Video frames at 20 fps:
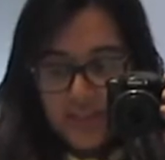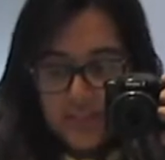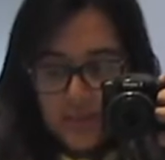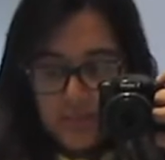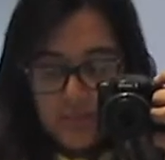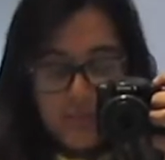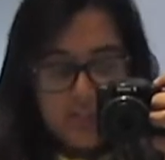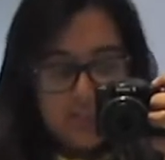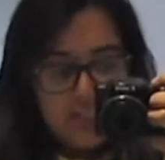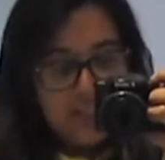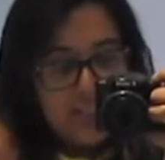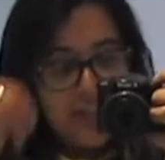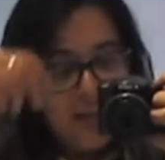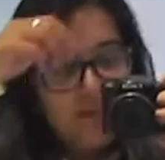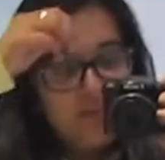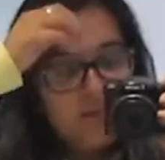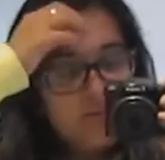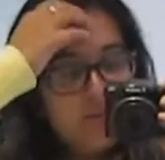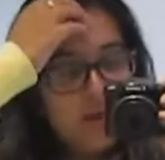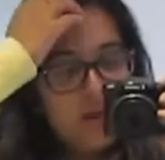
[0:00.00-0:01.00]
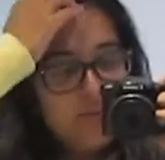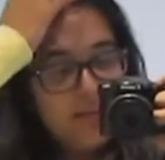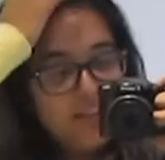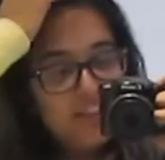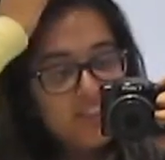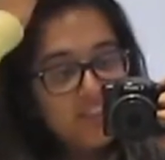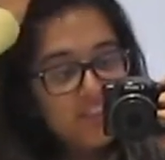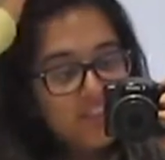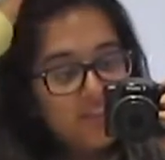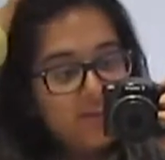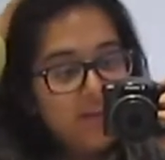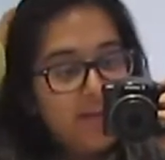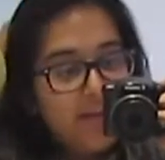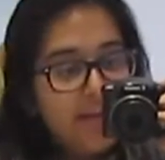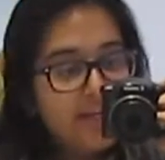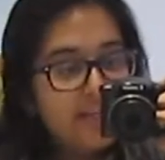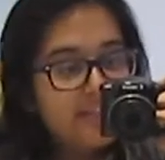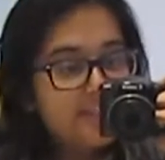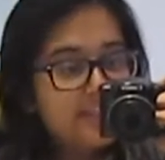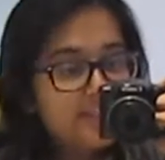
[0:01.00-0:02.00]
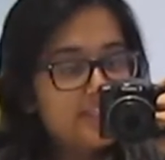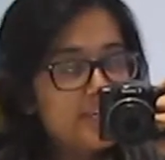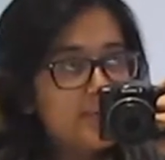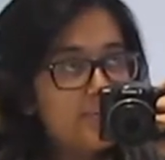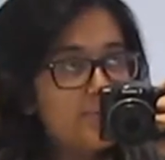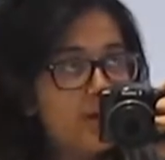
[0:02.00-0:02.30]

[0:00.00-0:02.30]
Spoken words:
So I'm going to sit down and write my to-do list,